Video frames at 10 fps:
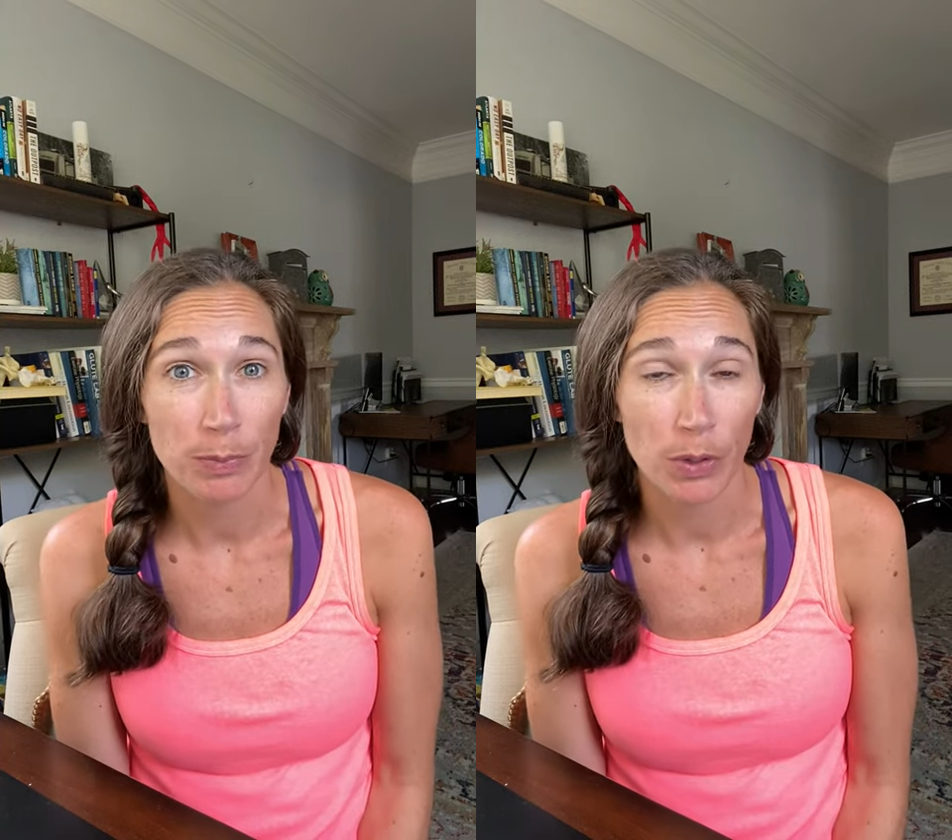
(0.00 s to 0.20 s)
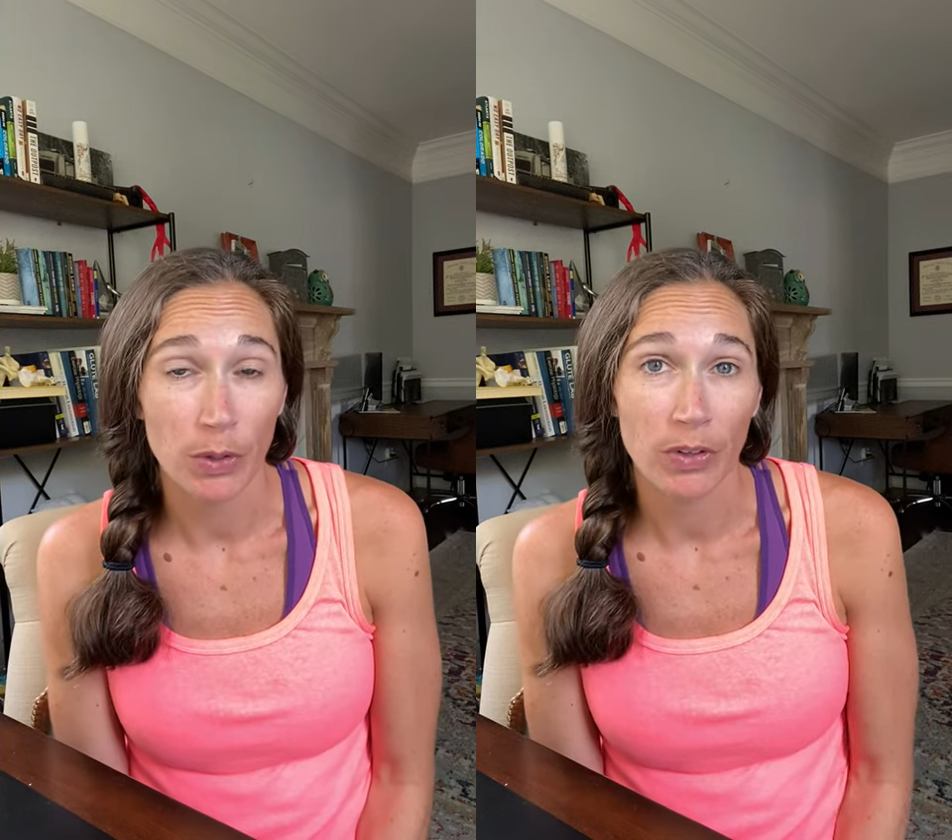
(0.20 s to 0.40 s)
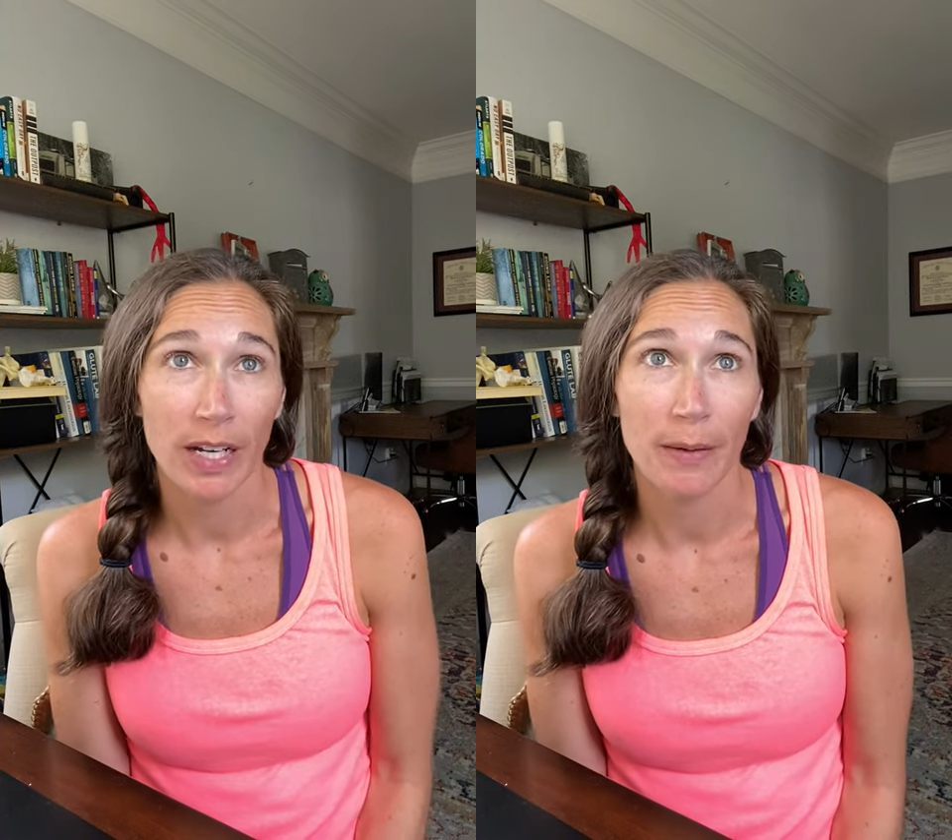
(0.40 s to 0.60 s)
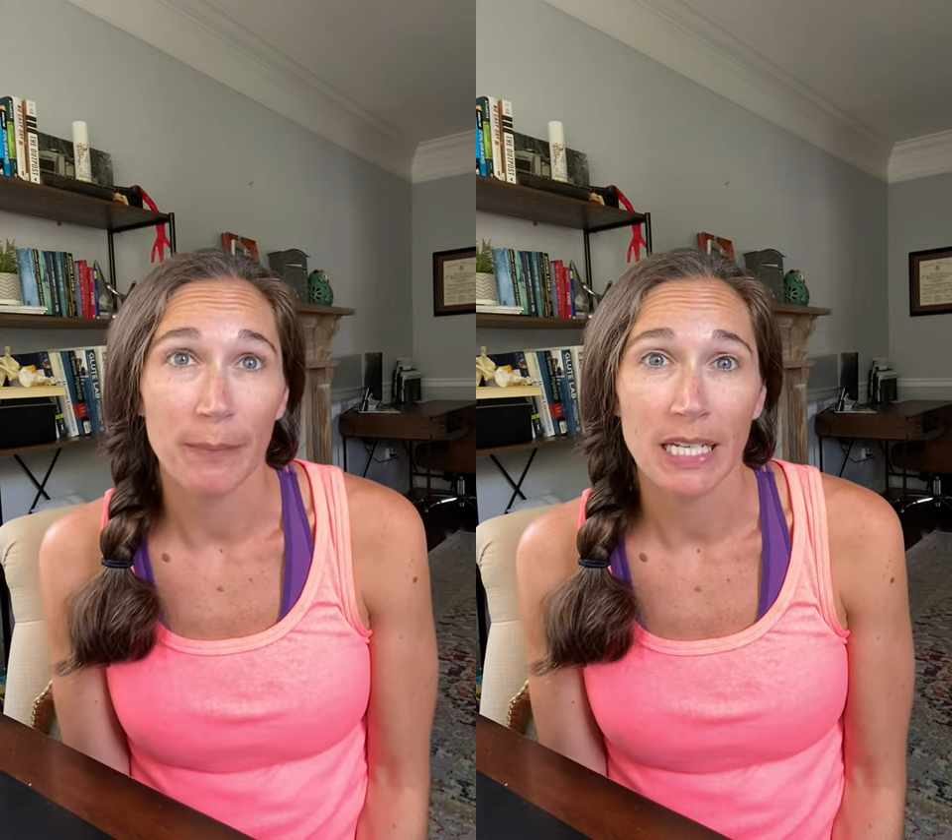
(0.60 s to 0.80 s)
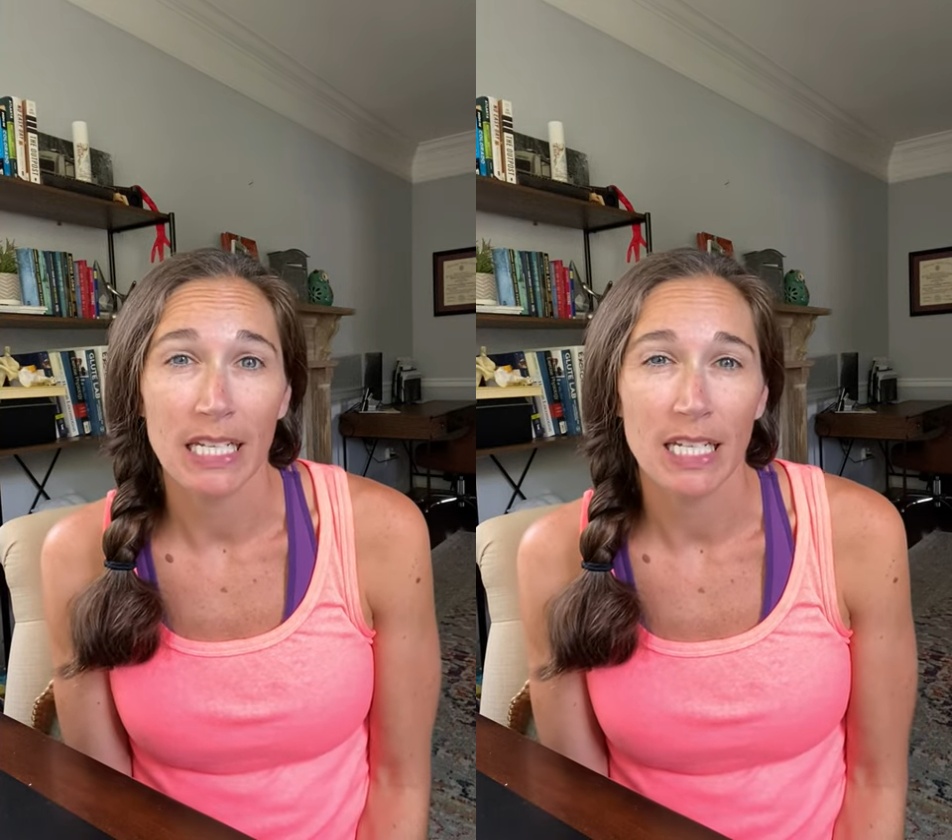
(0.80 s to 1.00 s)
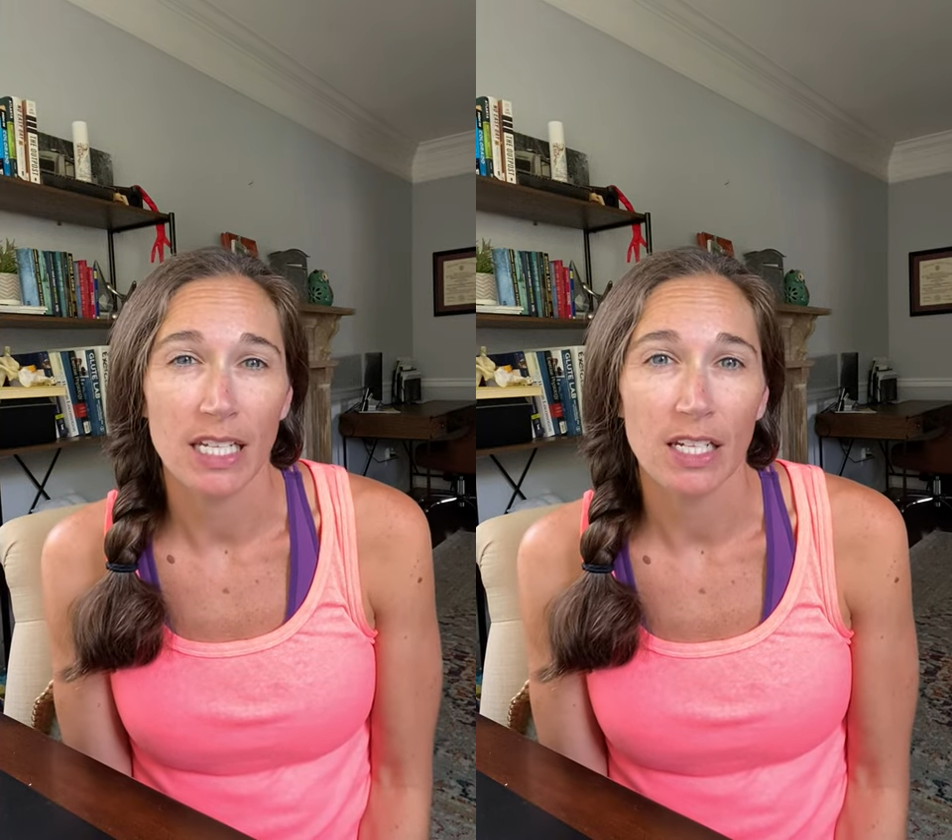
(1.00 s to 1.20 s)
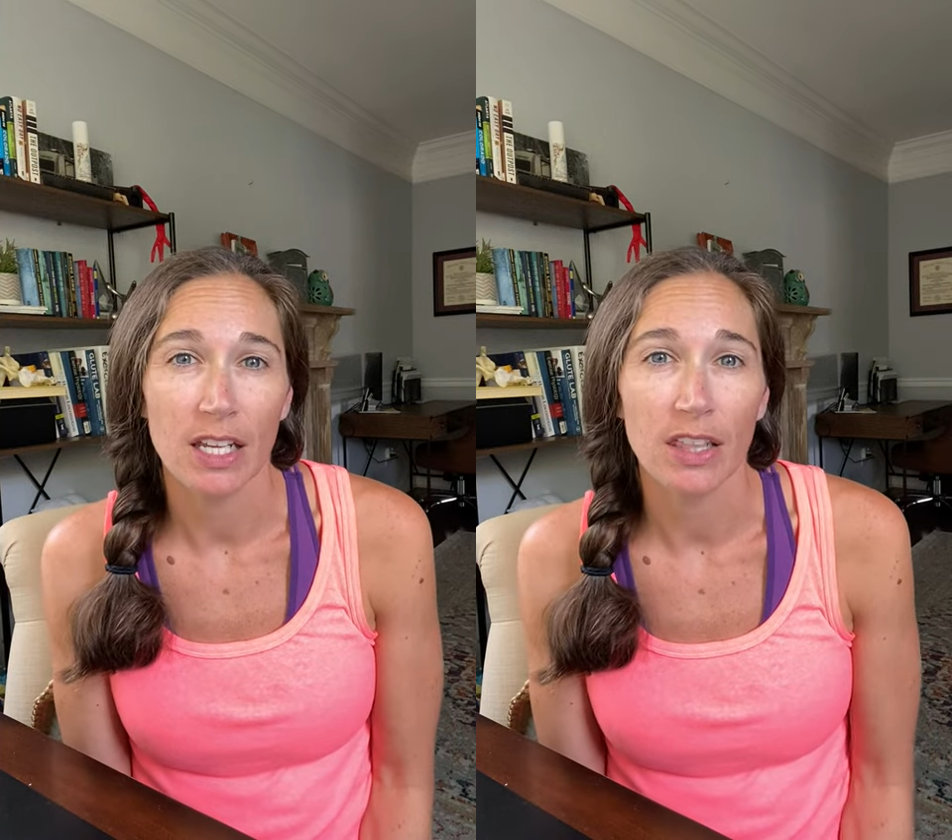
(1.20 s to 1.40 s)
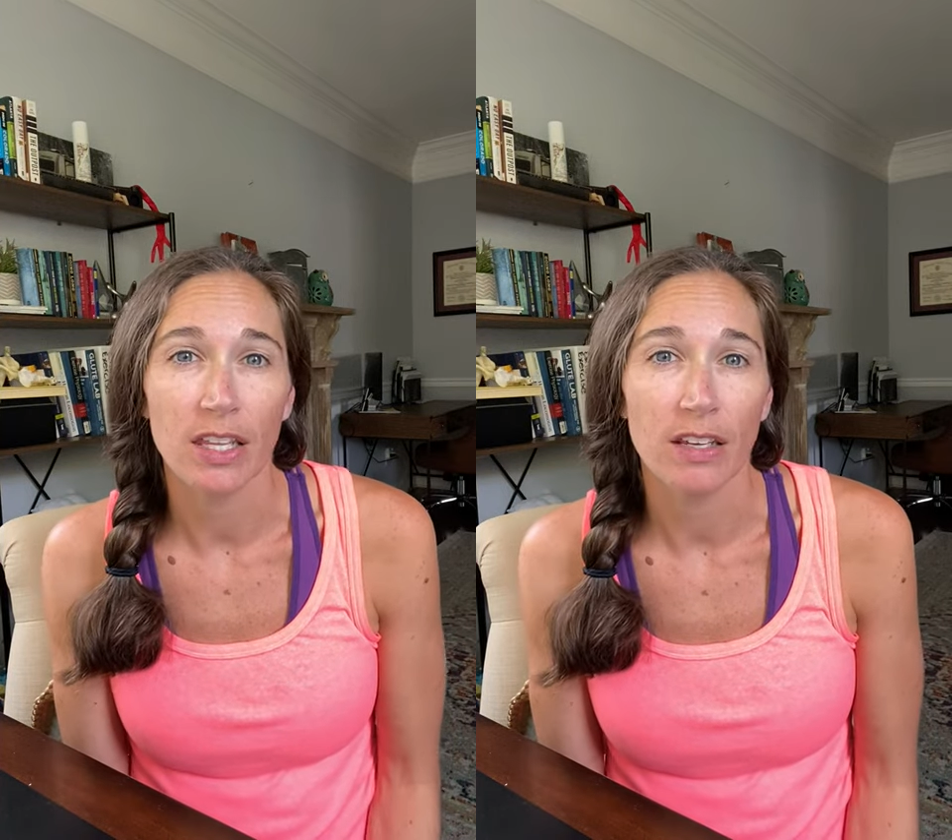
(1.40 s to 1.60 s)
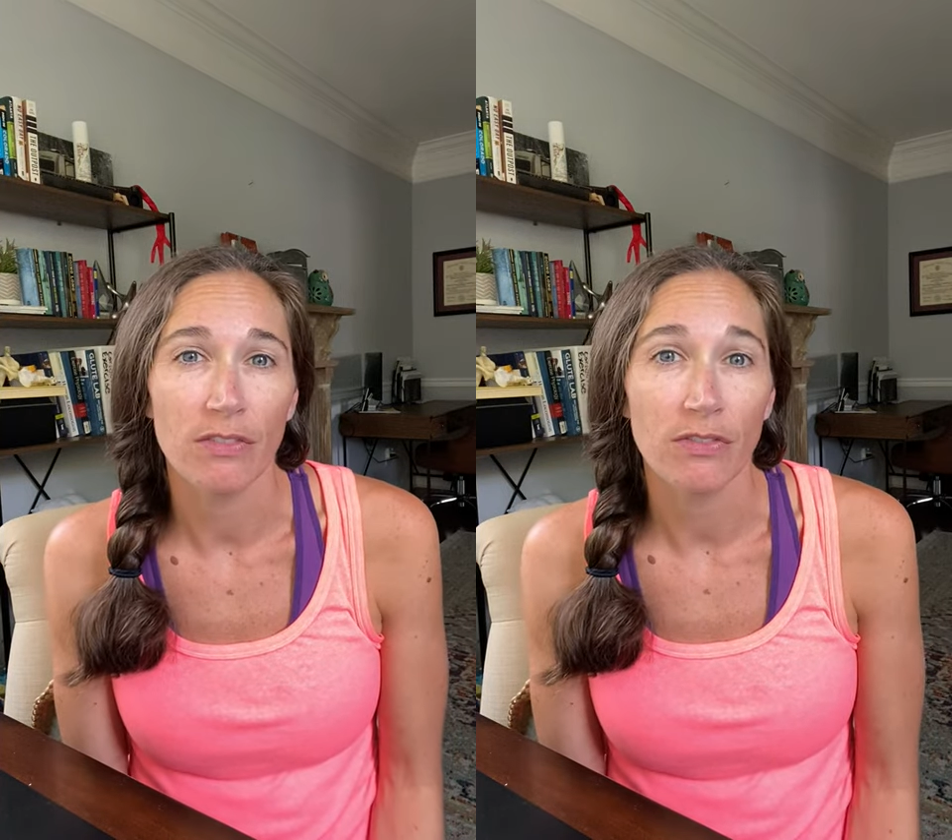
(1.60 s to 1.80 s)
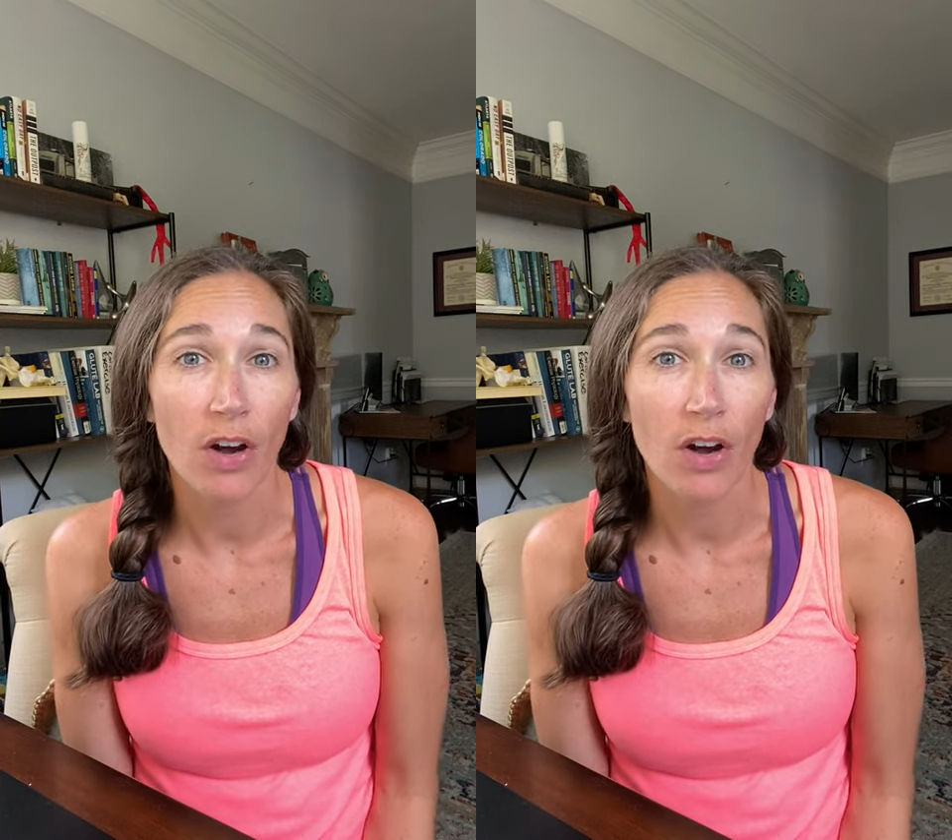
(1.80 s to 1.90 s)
program in the